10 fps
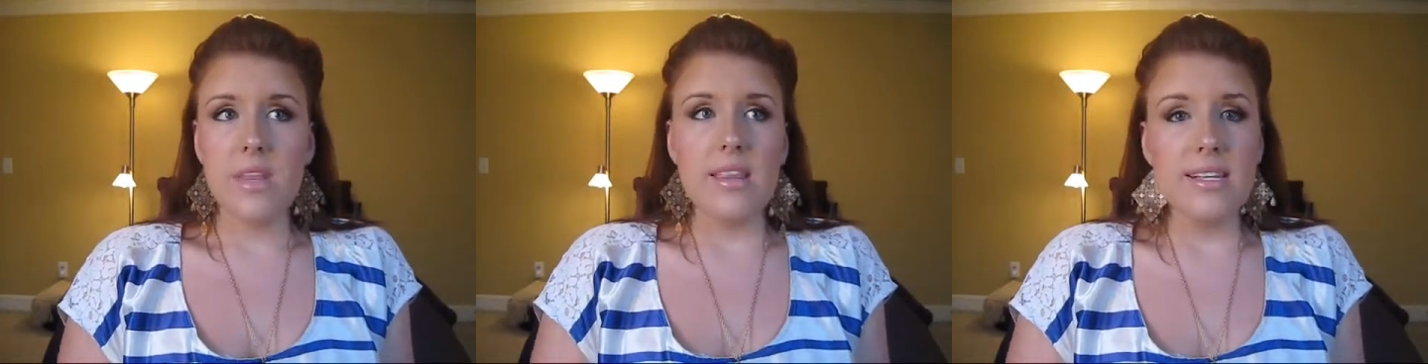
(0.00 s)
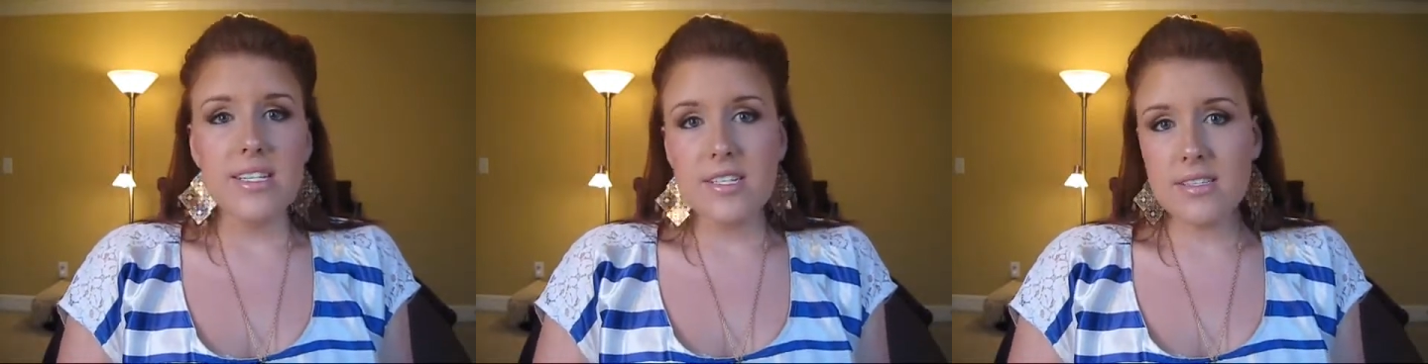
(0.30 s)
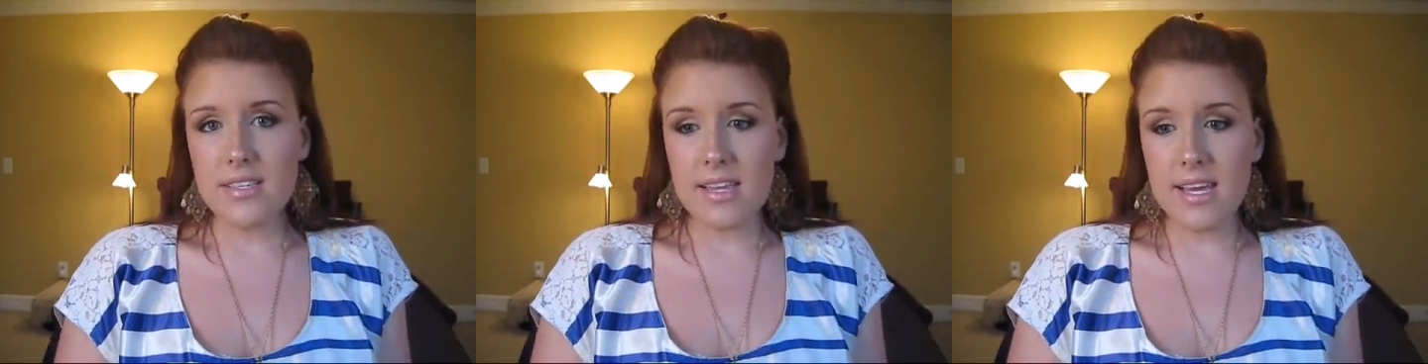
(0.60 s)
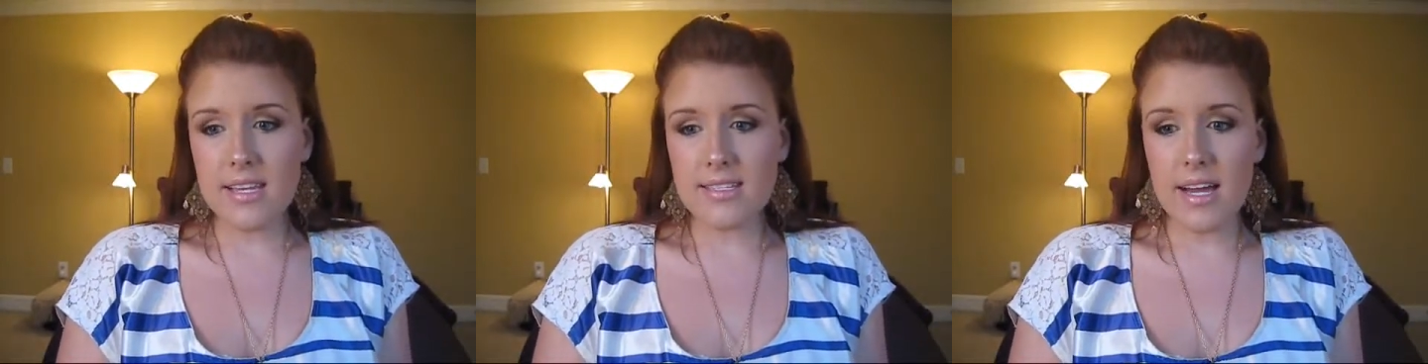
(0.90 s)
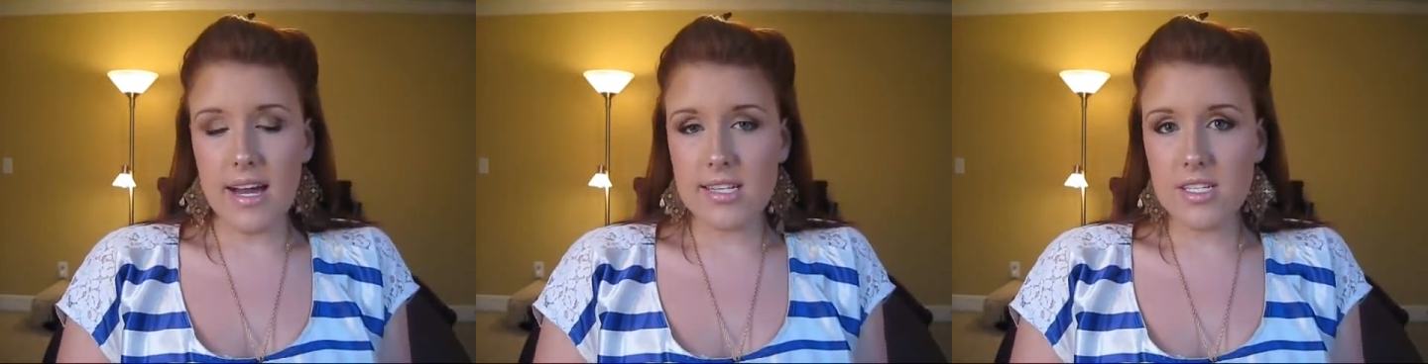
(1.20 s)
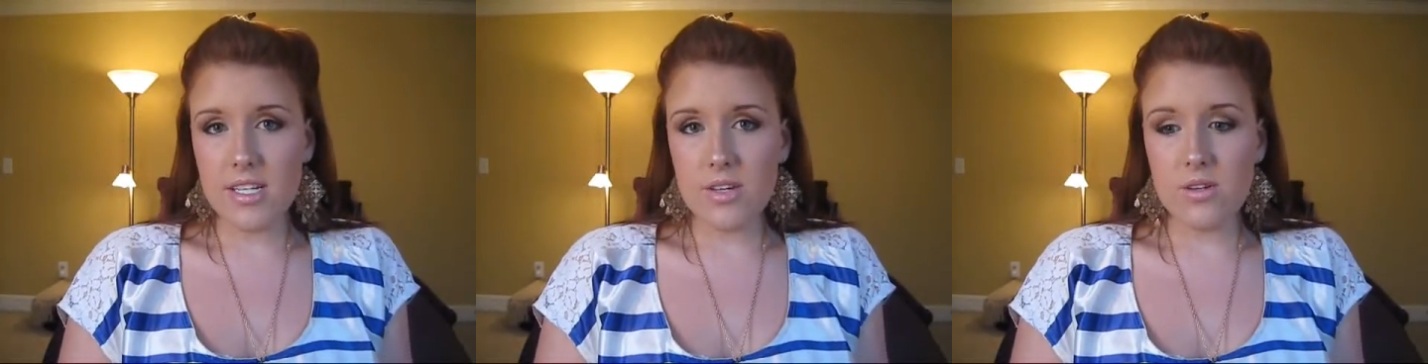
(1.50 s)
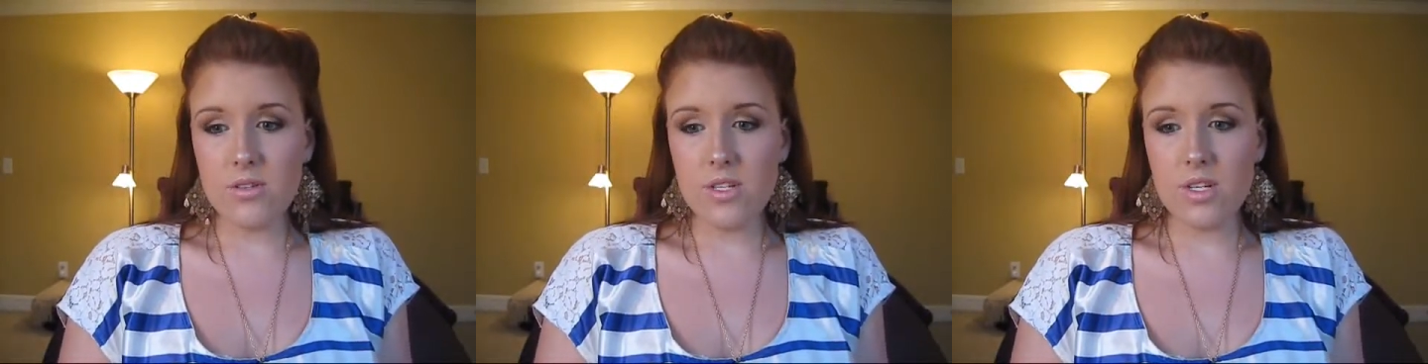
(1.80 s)
these are just the things that I
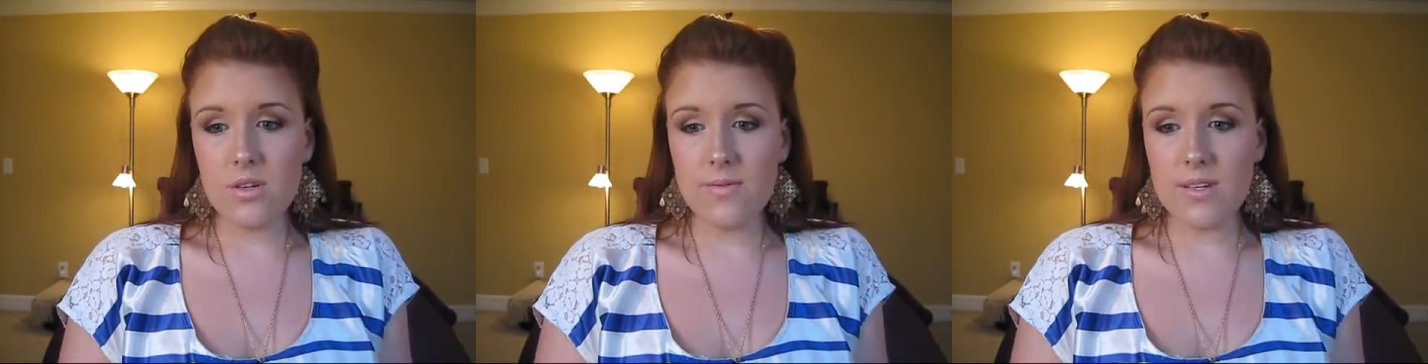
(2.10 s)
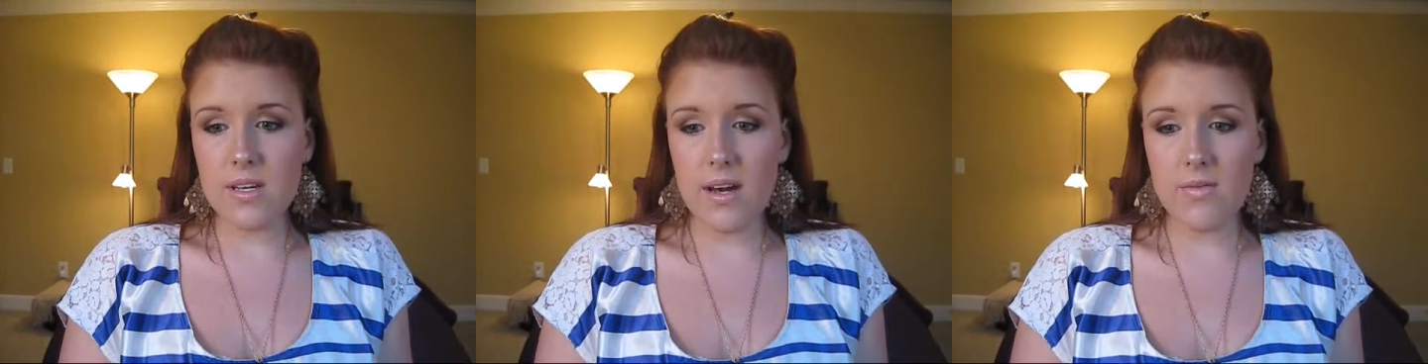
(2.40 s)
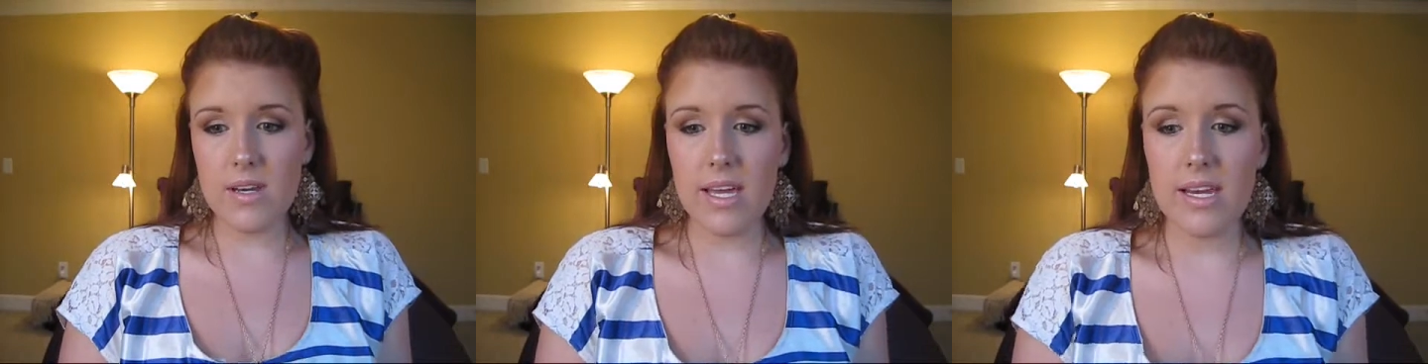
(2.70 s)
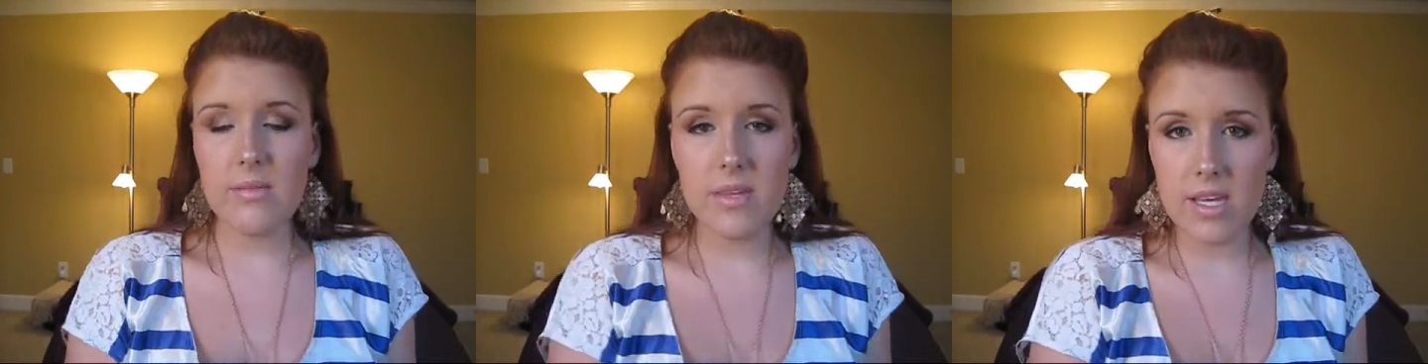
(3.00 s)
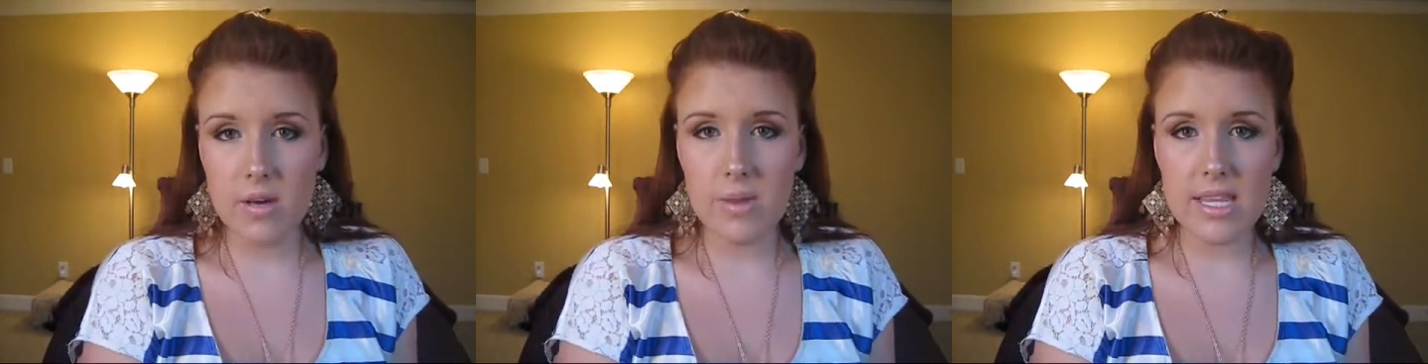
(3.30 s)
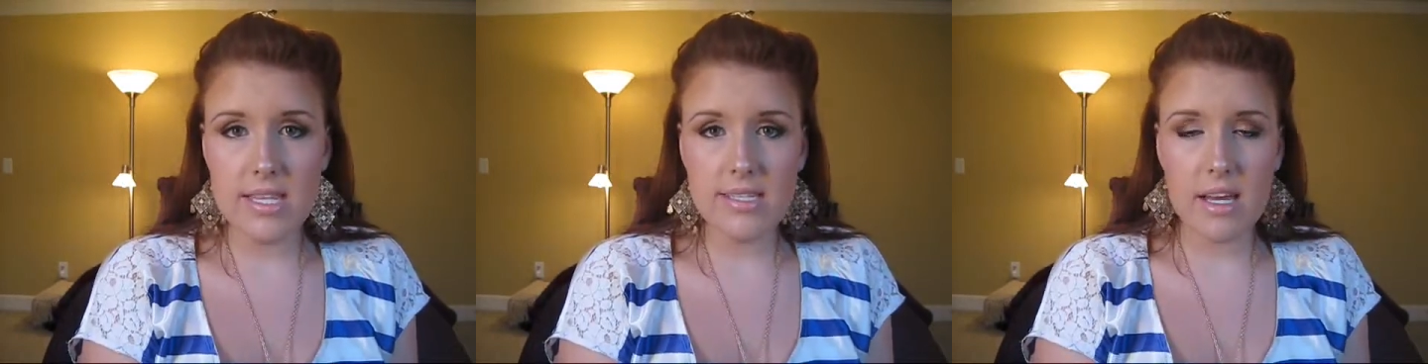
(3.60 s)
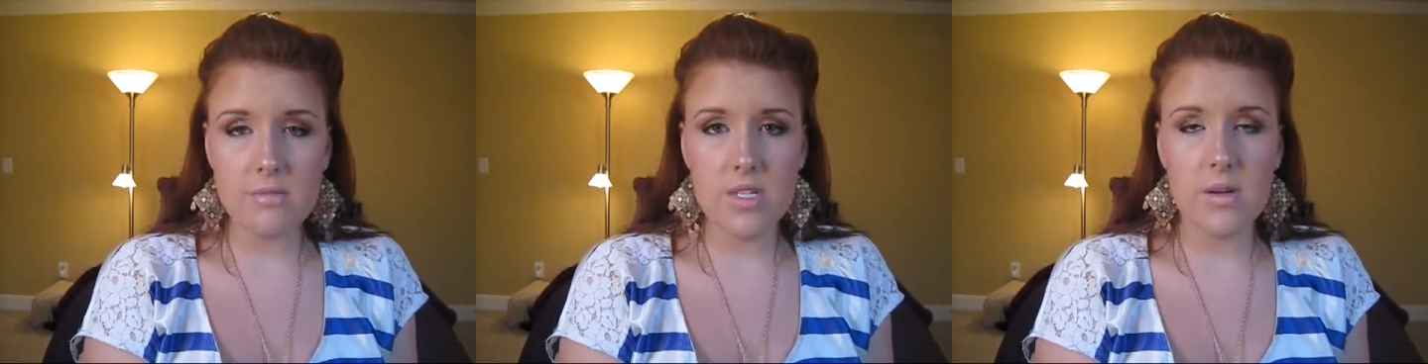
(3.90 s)
do to feel confident, and I really hope that these
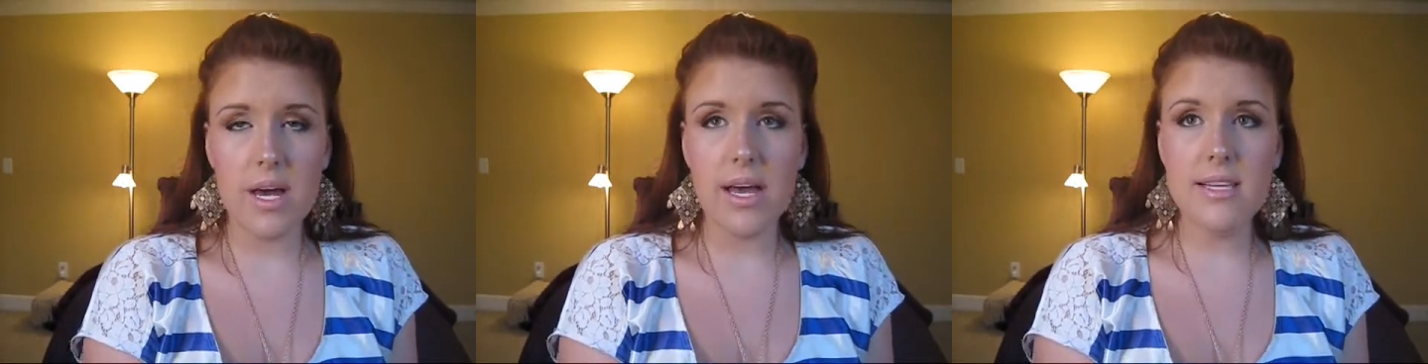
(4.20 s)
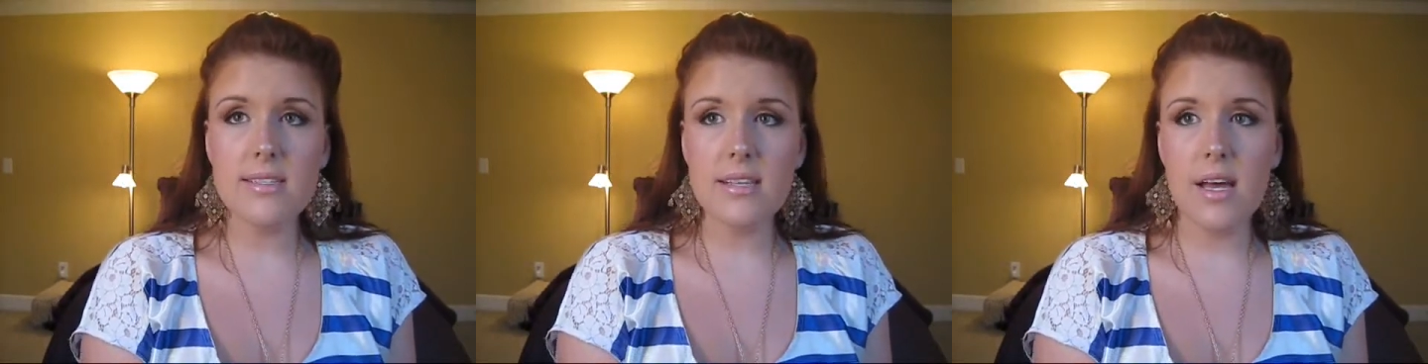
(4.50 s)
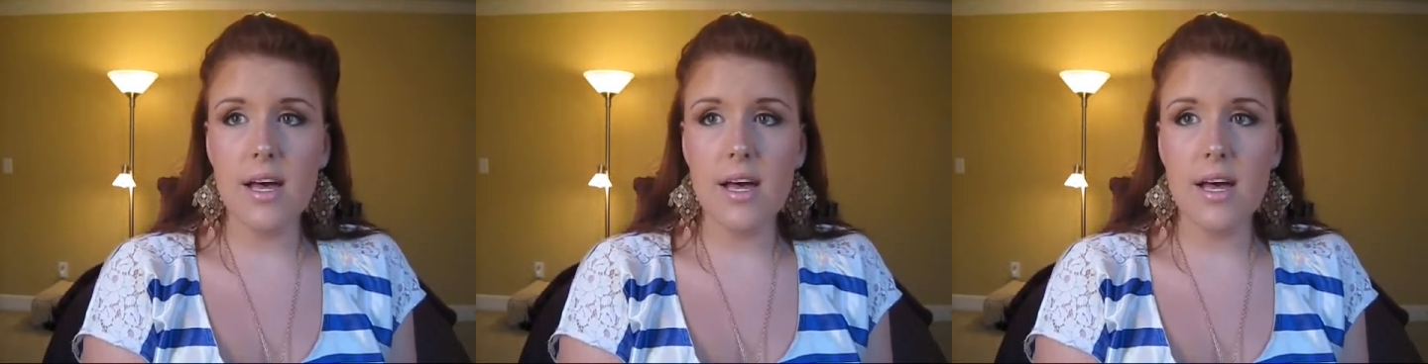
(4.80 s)
helped you guys.